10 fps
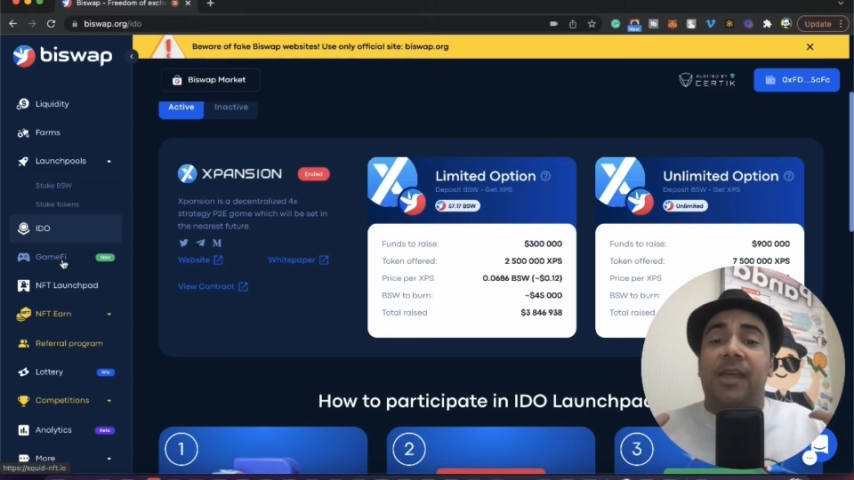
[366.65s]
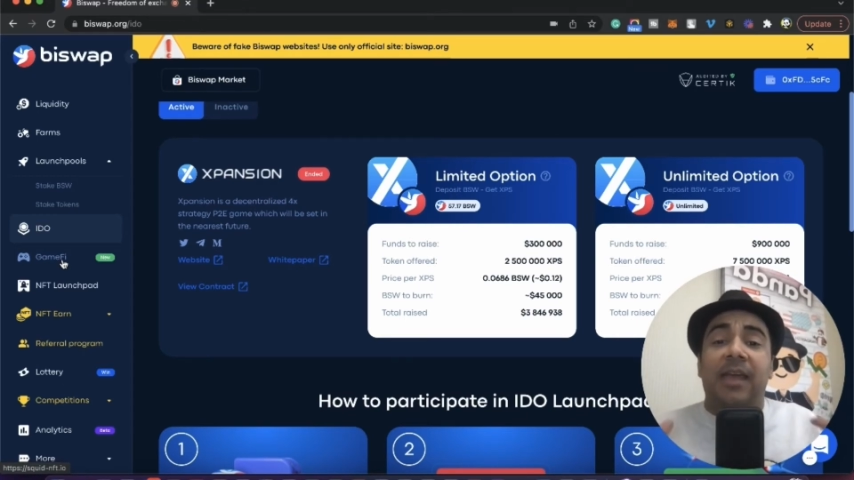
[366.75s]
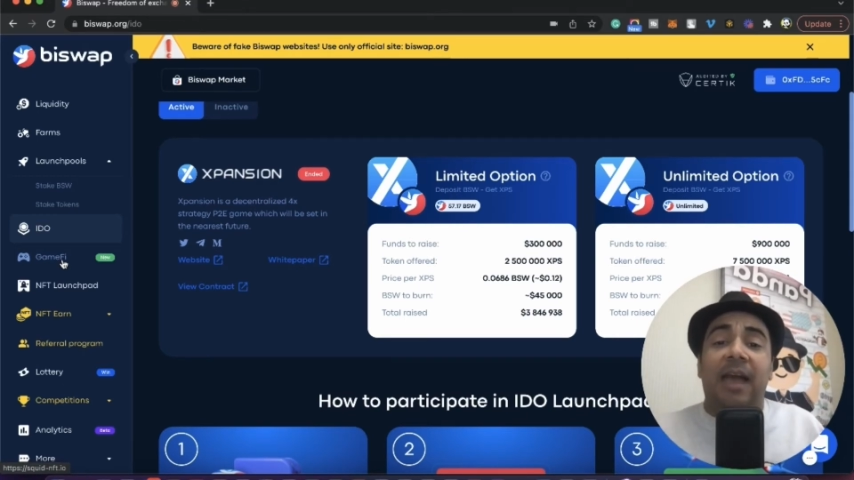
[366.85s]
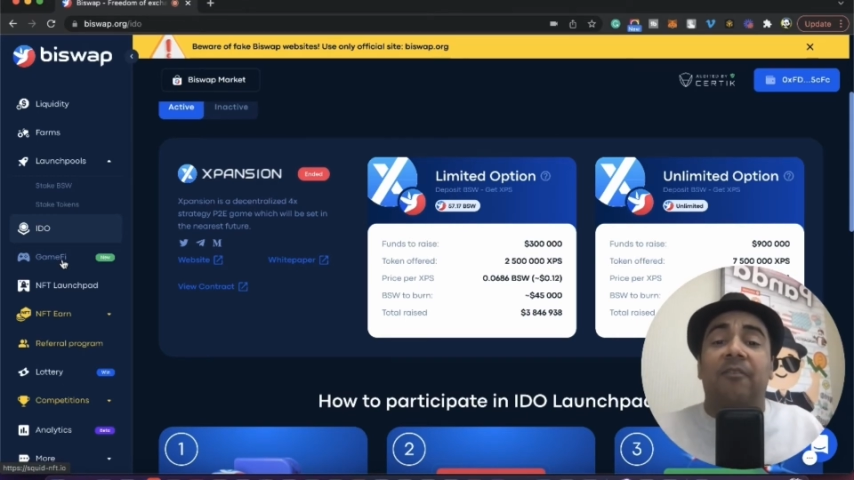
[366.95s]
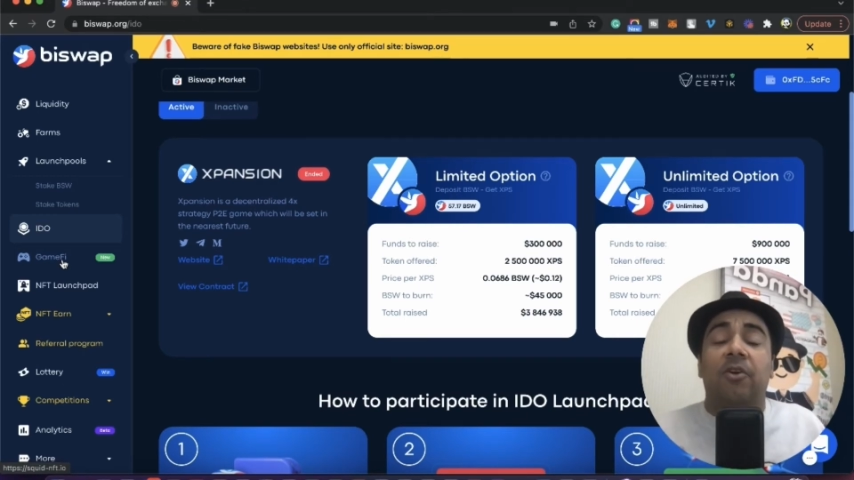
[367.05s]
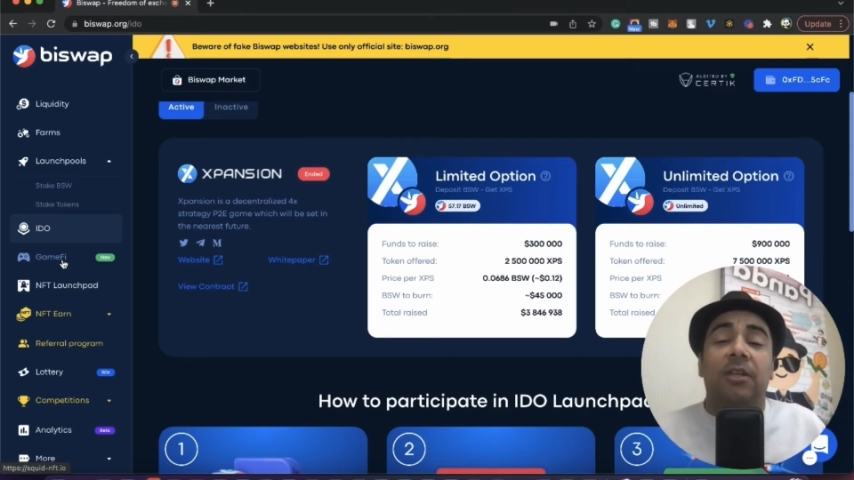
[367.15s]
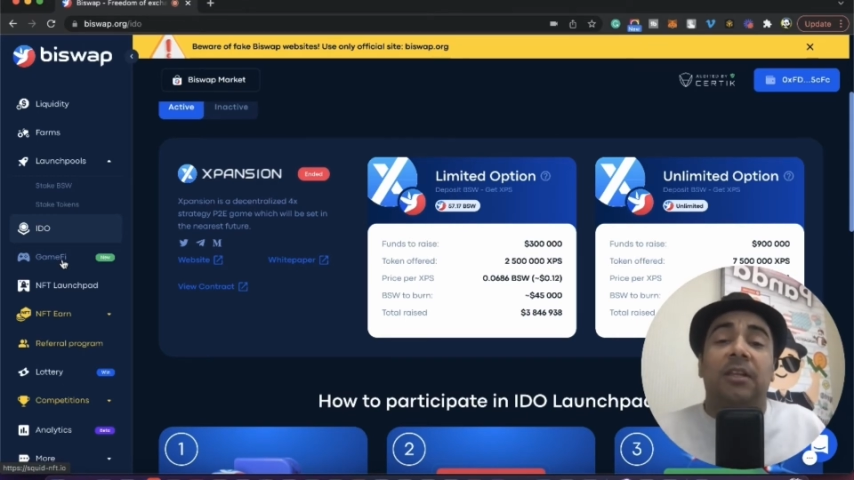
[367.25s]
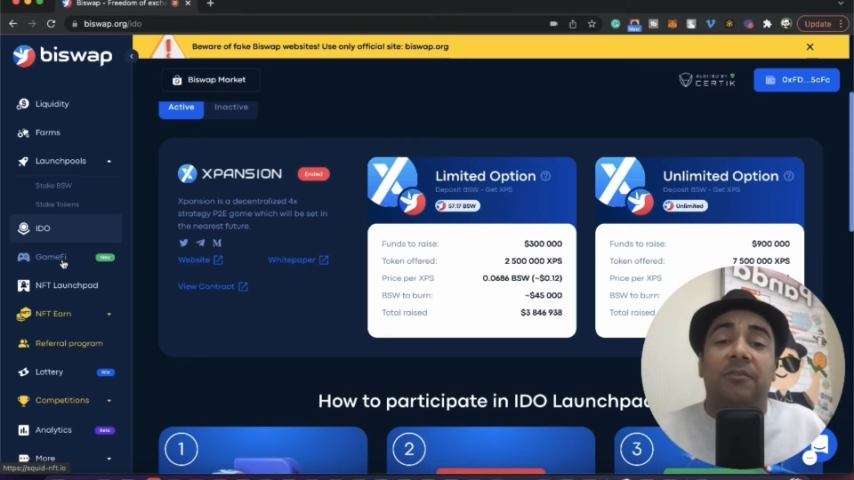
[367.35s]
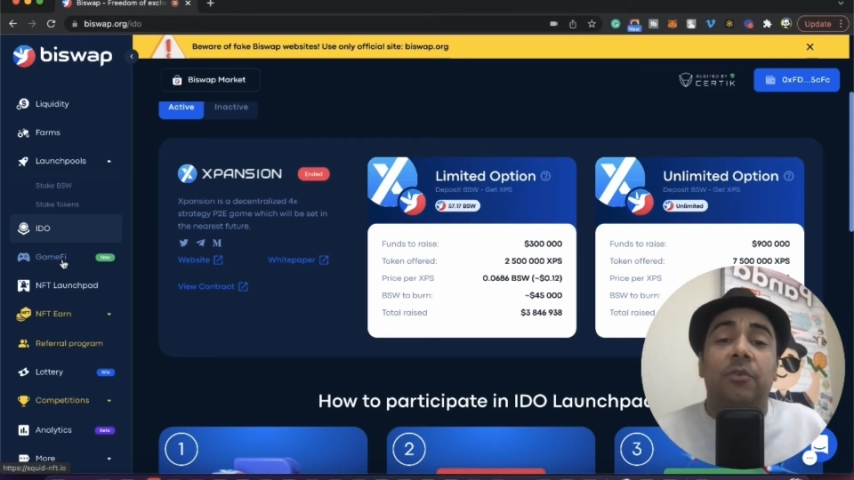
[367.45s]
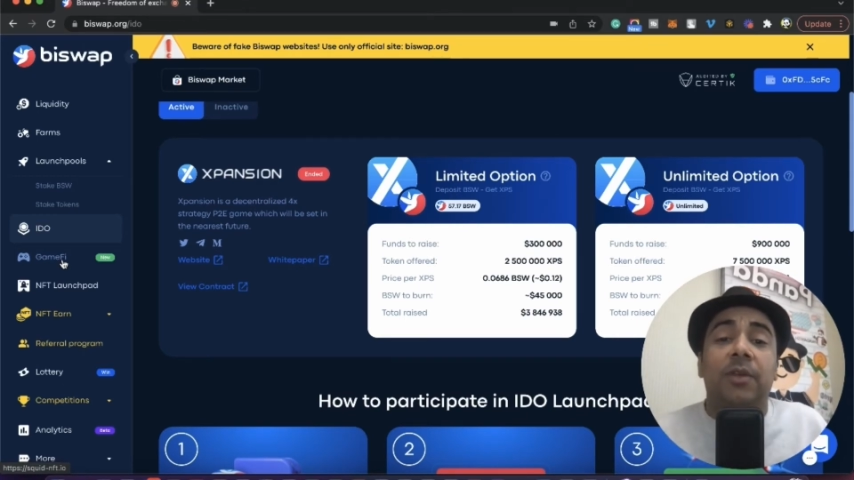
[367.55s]
I have already
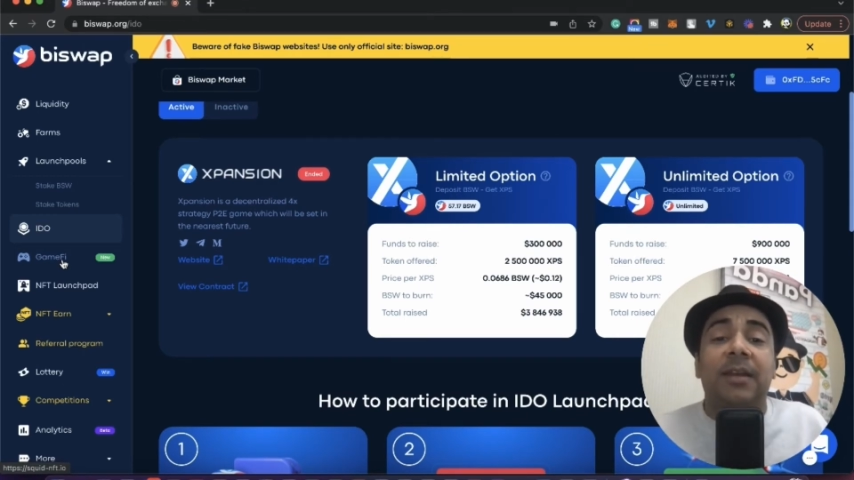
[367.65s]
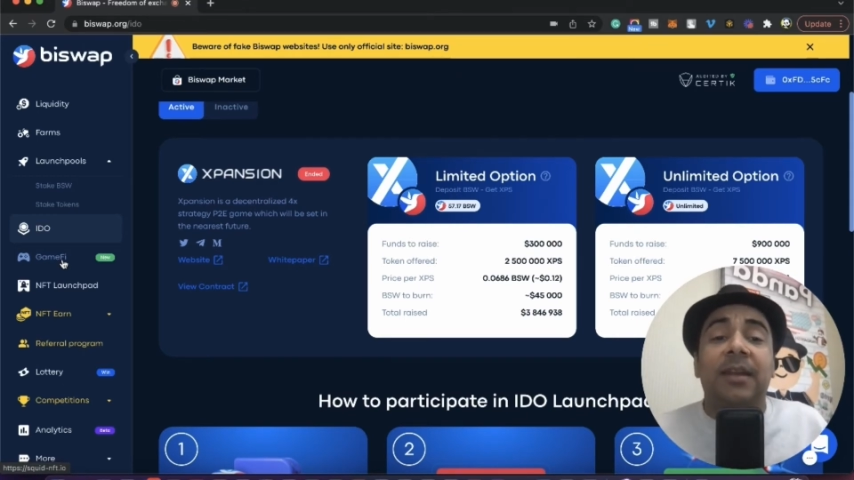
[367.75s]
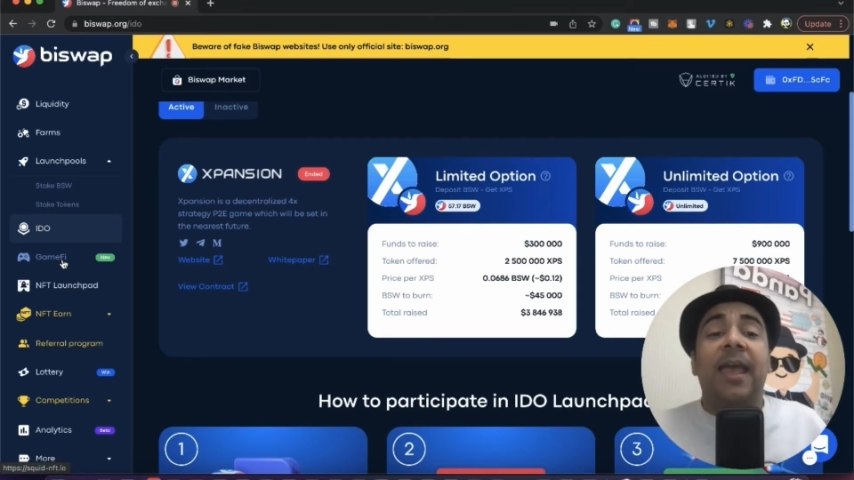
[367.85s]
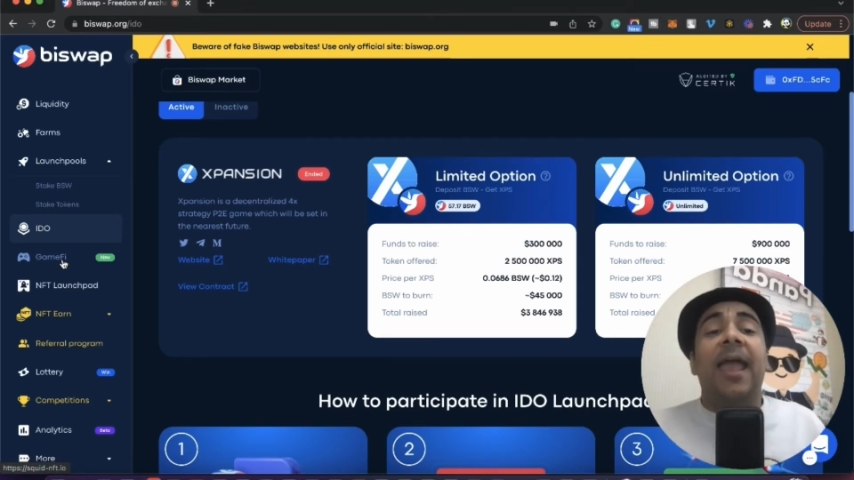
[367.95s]
reviewed it,